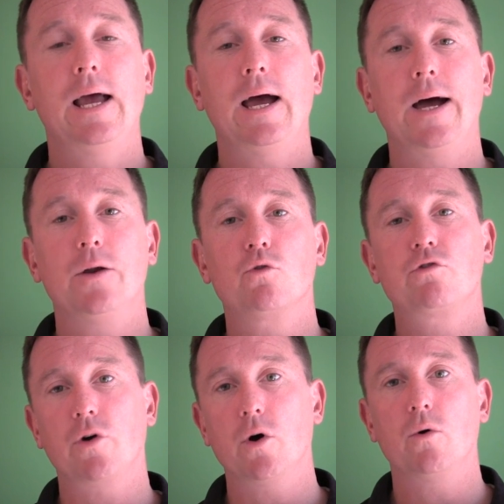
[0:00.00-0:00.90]
and
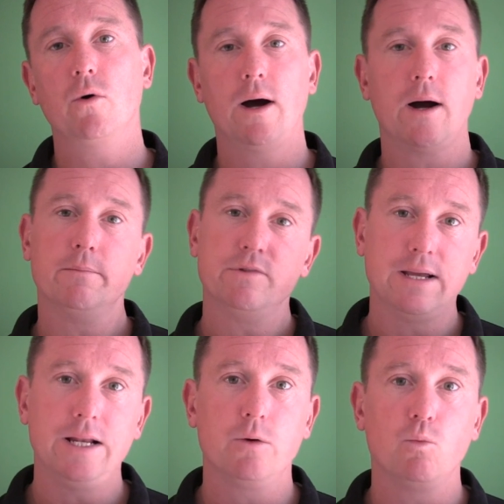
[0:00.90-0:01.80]
also
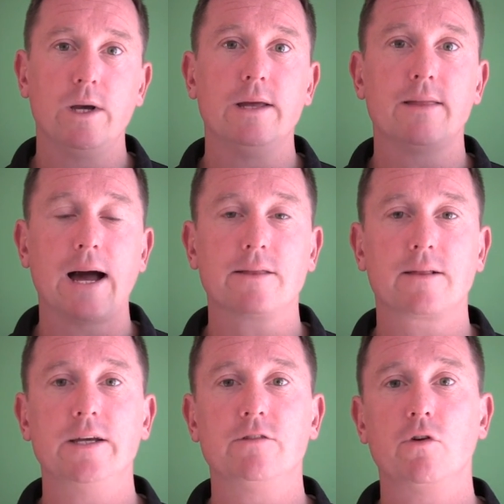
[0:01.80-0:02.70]
dealing with
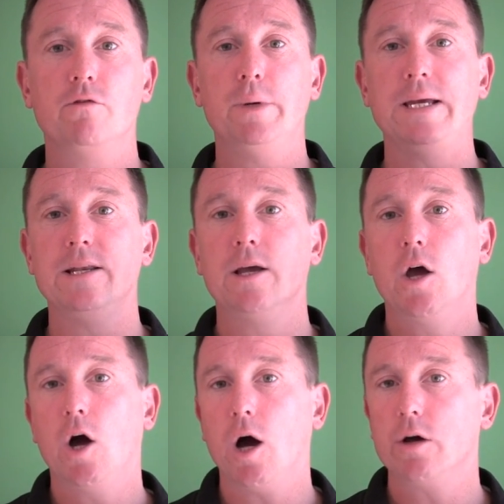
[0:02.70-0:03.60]
athletes who've been
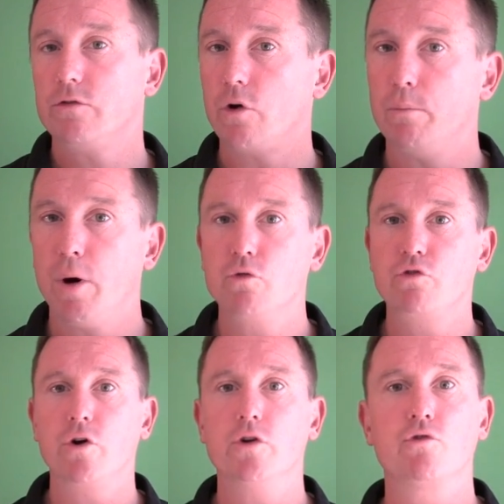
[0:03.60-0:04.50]

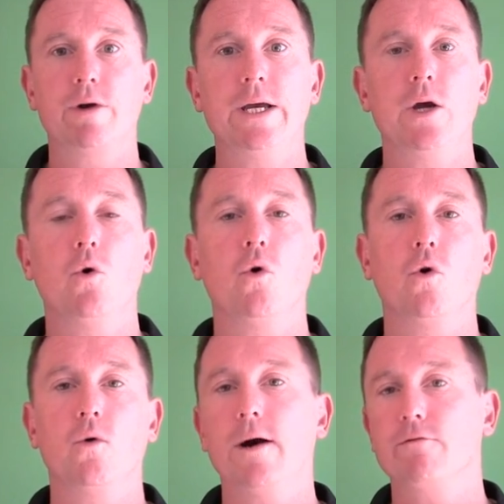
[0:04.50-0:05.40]
post-surgery
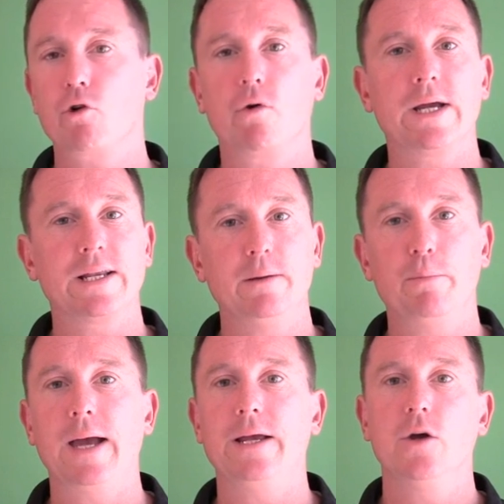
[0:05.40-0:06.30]
or who have chronic knee
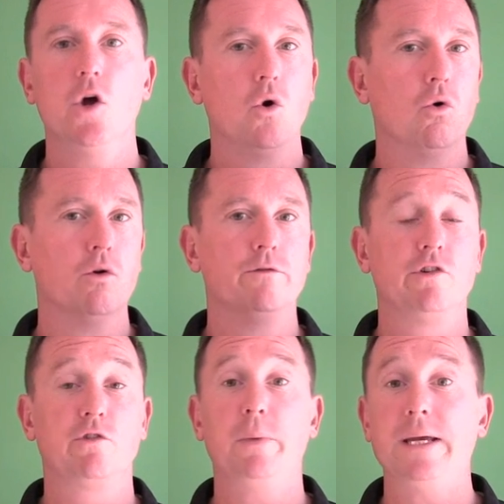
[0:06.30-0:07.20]
pain or have
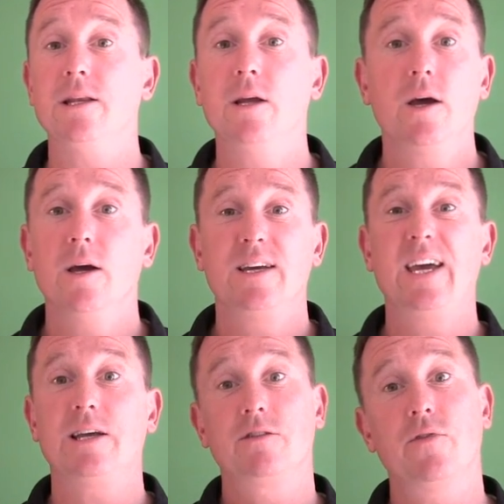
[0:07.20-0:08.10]
just been
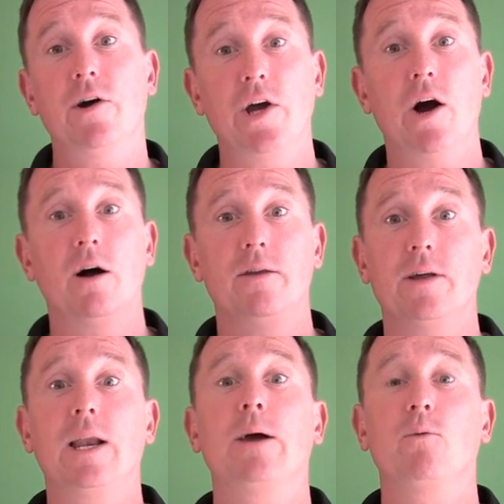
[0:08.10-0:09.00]
kicked very hard in
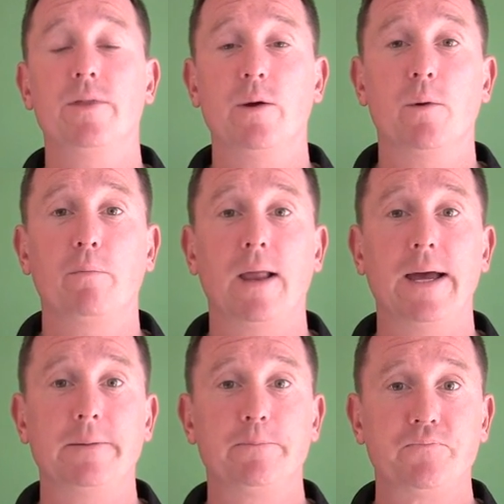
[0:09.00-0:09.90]
the leg when they were playing.